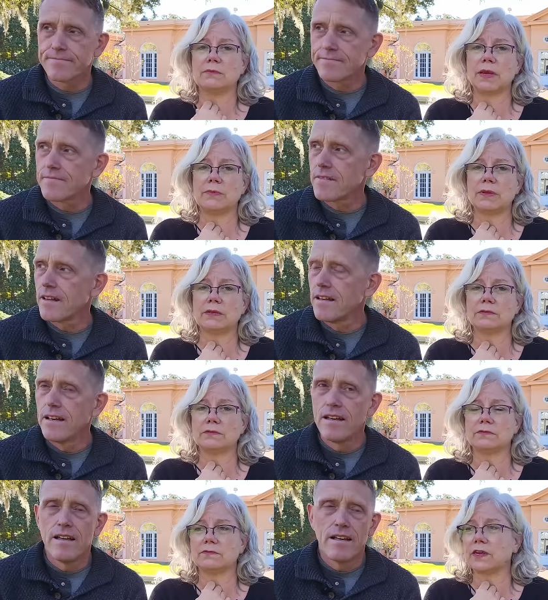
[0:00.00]
Speaker 1: might have
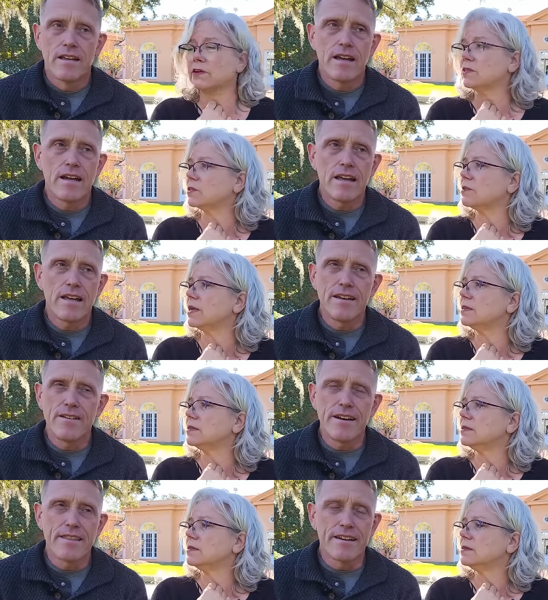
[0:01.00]
been fire engine red.
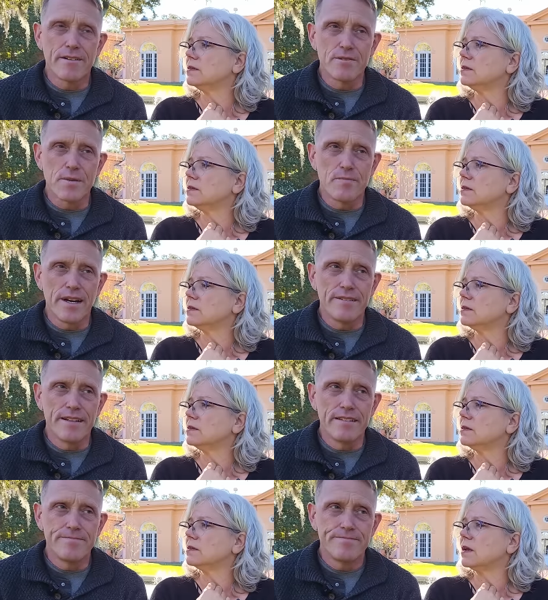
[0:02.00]
Speaker 2: No, I think it was a
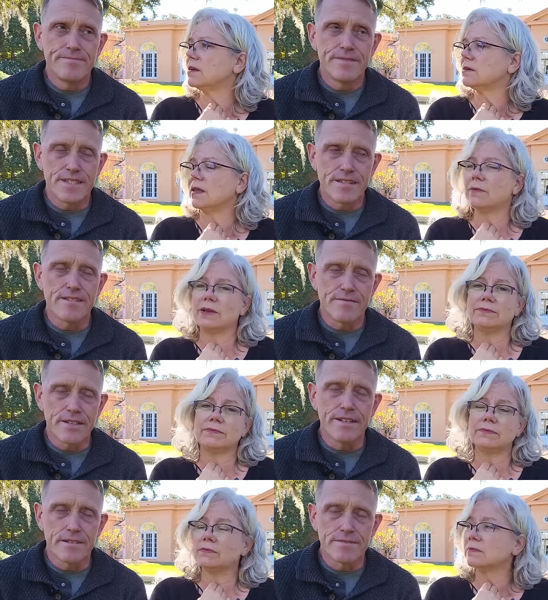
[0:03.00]
bright red. Yeah. This anyway, is a
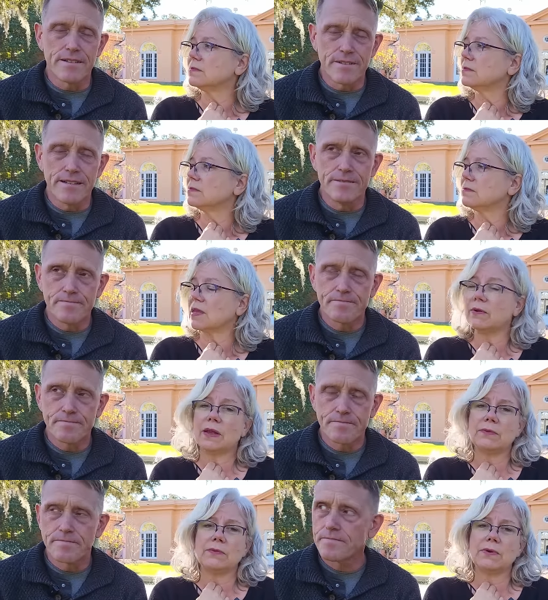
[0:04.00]
very different red.
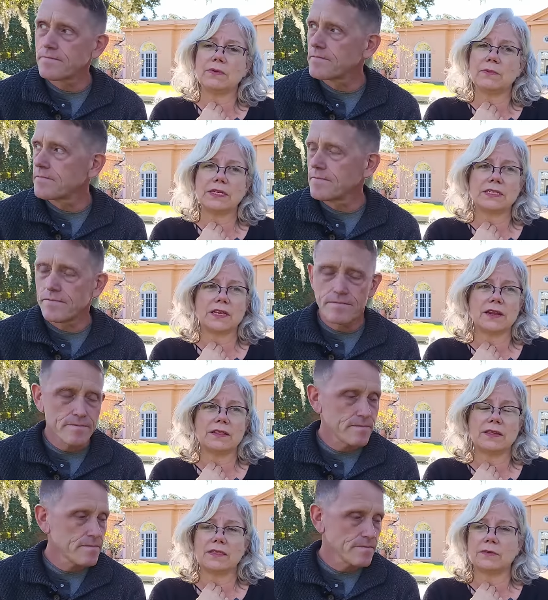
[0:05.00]
Speaker 1: Anyway, we, we
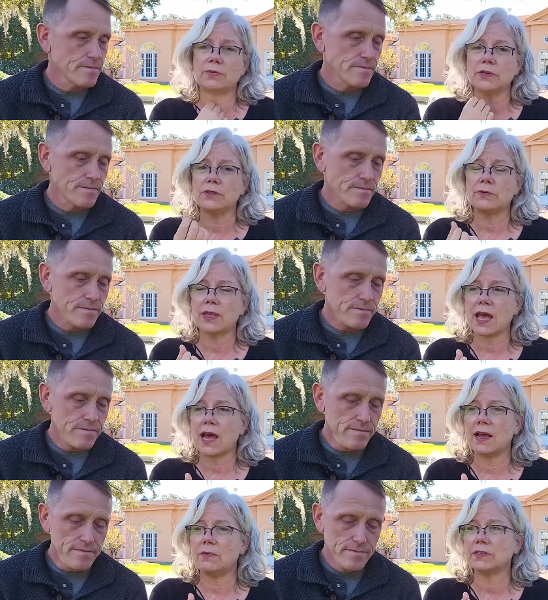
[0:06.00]
decided that the blue that we
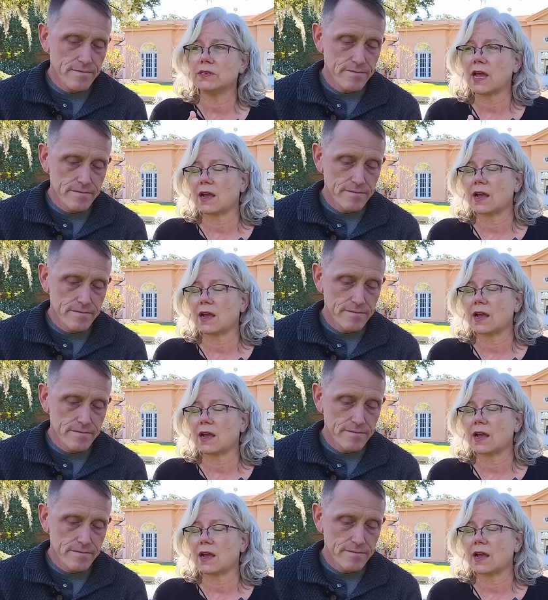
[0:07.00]
had wasn't